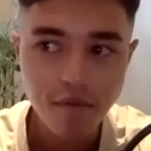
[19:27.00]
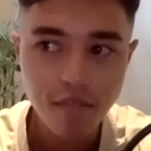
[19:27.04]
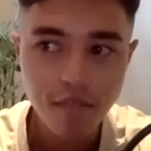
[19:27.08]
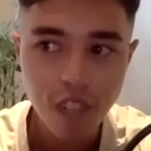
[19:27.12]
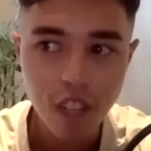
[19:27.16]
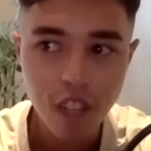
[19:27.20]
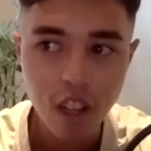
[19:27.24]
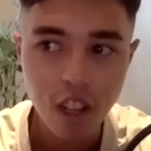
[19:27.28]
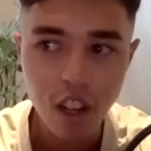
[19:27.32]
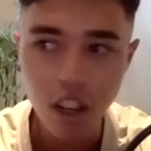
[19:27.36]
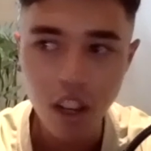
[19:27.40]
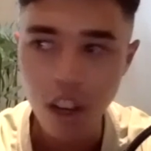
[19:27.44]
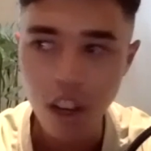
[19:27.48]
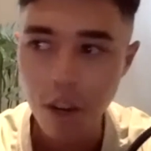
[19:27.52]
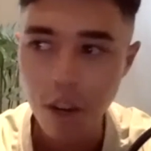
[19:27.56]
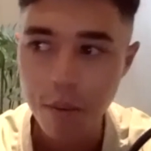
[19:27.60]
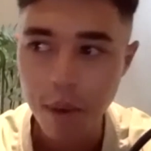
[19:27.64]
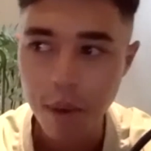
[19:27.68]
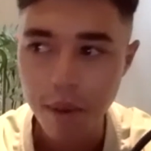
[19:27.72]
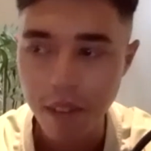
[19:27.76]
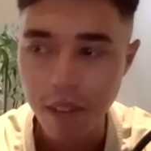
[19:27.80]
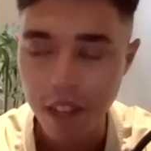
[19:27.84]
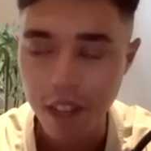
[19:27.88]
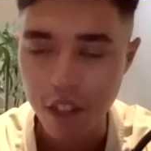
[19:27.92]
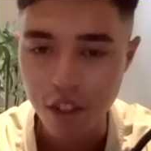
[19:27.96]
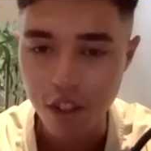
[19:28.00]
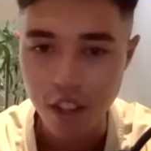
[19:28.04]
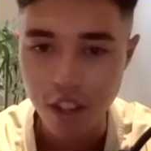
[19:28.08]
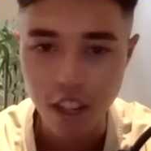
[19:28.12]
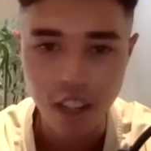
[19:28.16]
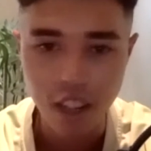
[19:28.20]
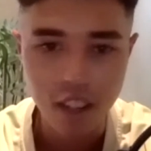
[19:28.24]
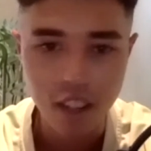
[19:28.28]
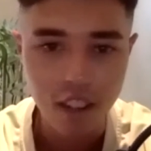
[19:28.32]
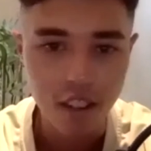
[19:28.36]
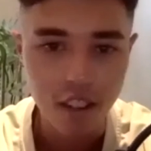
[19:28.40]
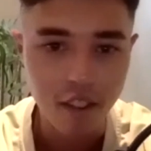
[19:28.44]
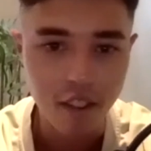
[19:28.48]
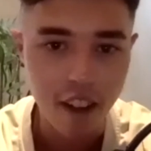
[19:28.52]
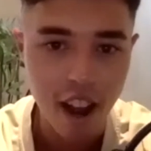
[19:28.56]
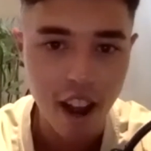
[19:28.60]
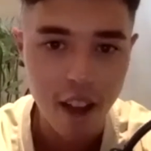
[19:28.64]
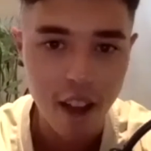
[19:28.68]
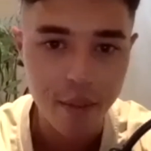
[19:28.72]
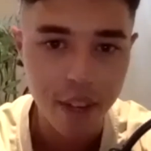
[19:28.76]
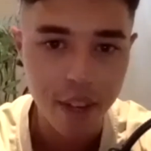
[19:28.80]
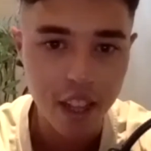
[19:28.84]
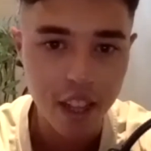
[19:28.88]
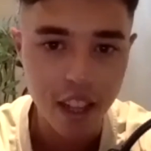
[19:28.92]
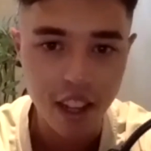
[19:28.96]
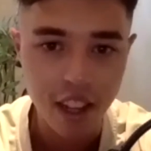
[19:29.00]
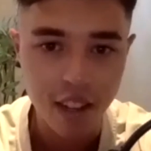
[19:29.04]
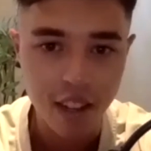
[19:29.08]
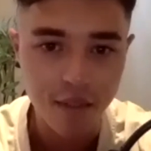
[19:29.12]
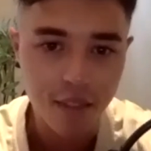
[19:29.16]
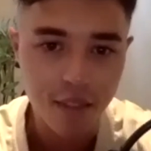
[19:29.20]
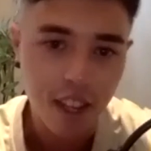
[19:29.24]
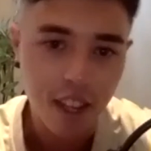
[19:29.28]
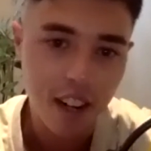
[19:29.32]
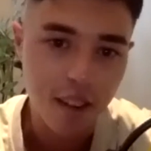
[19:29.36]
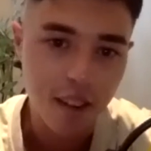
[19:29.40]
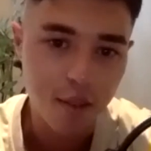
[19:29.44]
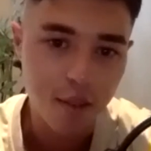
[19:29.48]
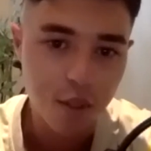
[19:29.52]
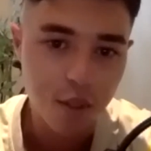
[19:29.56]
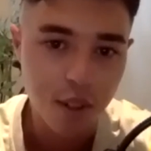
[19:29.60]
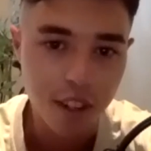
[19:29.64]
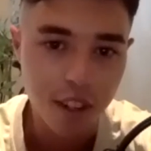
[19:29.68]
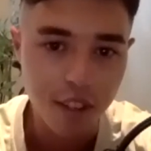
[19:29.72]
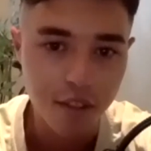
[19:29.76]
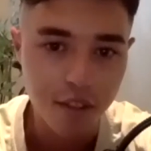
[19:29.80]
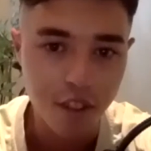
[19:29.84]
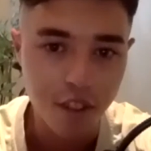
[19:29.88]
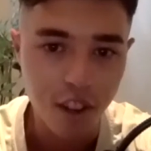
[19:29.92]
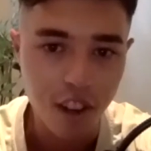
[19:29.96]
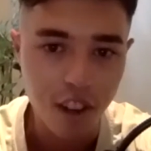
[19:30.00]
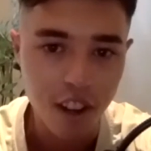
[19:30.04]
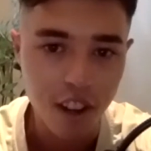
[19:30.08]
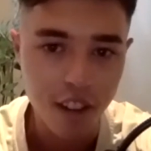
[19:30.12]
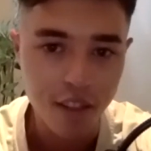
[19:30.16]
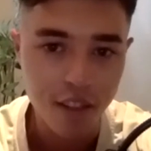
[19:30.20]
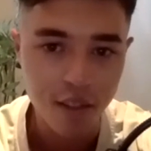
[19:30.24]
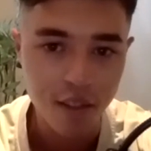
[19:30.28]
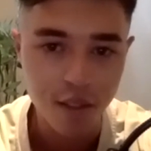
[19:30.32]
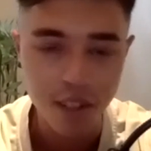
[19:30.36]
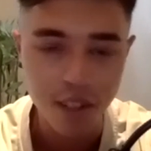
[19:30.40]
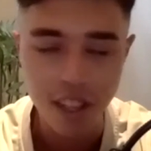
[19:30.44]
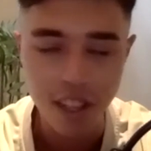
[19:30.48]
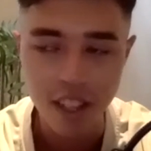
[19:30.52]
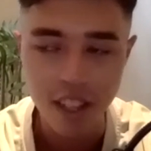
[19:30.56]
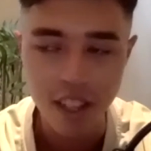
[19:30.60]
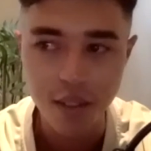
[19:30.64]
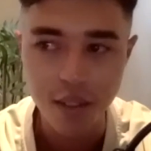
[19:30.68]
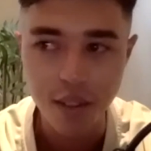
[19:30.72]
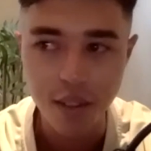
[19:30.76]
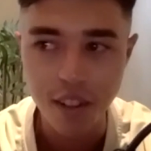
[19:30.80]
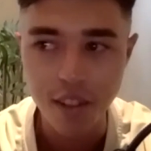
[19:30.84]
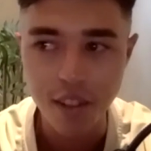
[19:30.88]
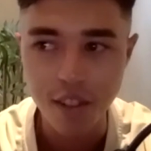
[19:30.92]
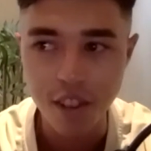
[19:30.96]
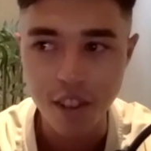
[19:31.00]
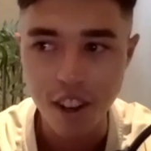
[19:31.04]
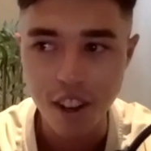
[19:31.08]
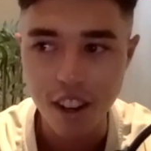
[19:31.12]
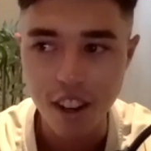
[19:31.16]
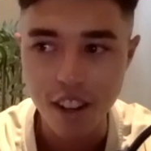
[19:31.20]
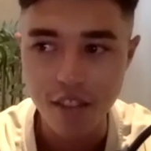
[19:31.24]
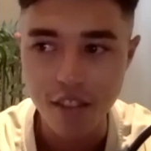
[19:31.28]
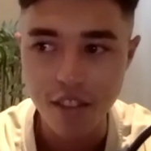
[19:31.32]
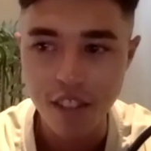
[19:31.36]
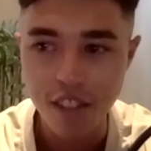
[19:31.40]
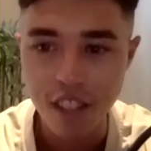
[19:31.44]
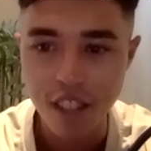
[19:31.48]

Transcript: got a lot of people that drink around me. Like I'm 25, or nearly 25.